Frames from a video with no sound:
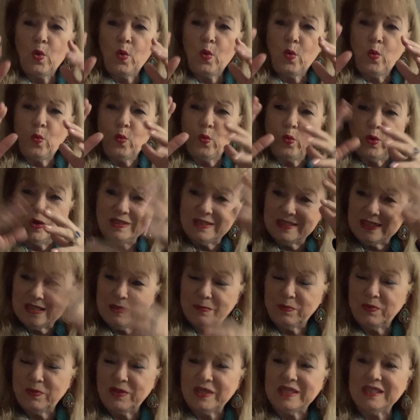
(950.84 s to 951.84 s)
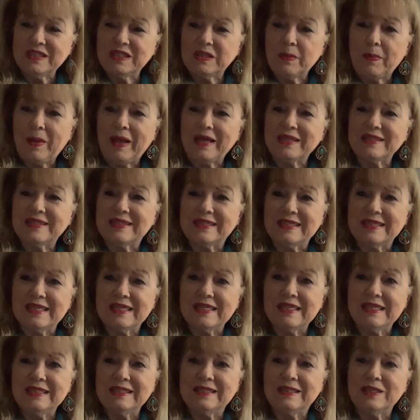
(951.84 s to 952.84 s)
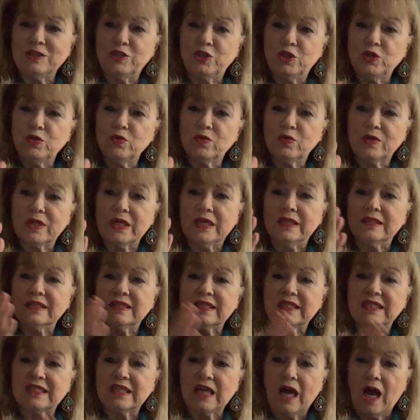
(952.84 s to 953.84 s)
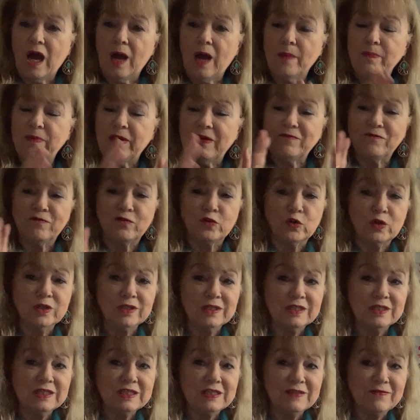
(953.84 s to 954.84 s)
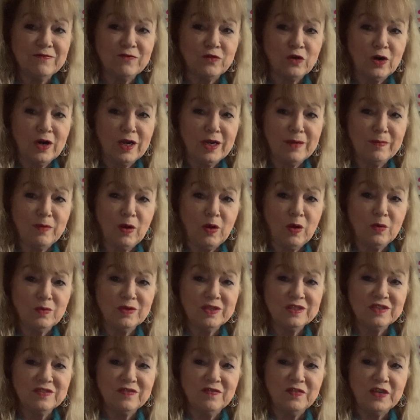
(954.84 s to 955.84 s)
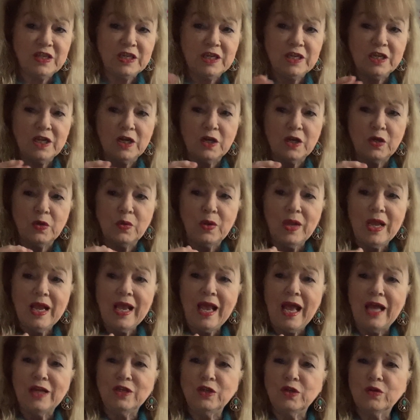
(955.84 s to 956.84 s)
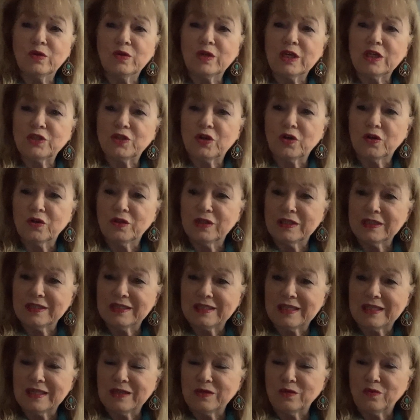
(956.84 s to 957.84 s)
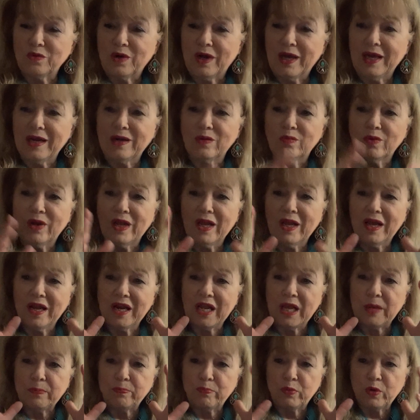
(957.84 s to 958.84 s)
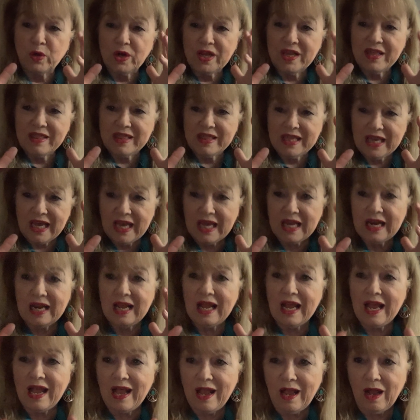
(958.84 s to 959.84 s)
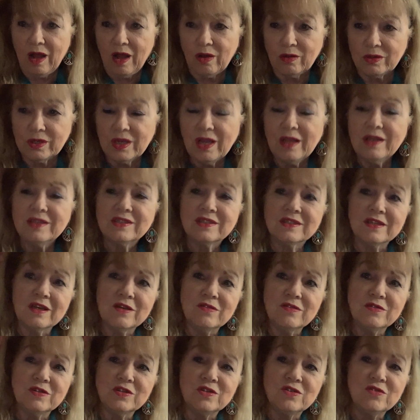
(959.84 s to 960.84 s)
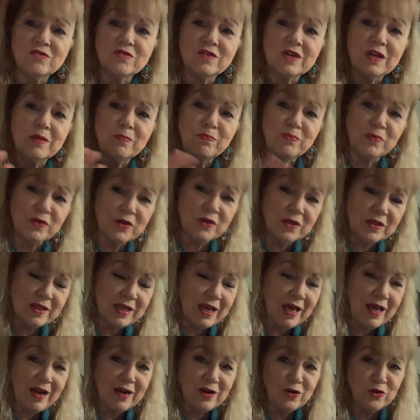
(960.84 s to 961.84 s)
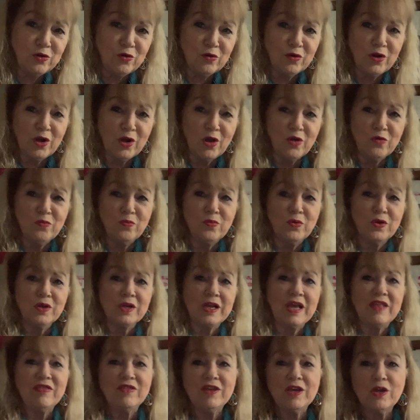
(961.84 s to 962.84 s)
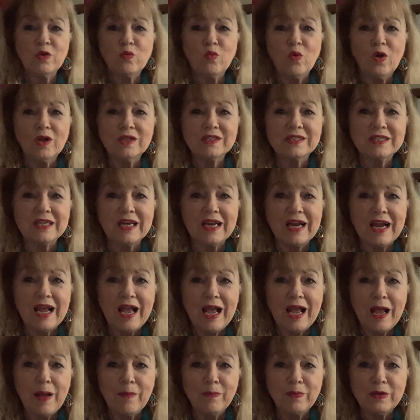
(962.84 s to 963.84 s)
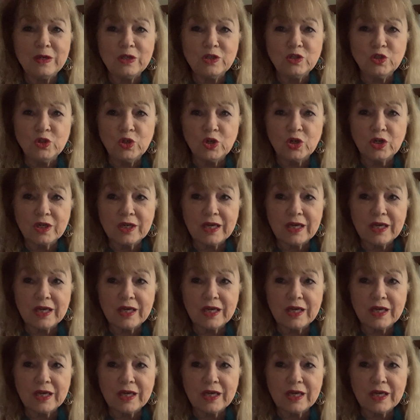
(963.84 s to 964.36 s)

with some things about scenes that you can stop and freeze the frame on this video, and you can turn this thing right around and print that out so that you can put that in your notebook. And then what's going to happen is you're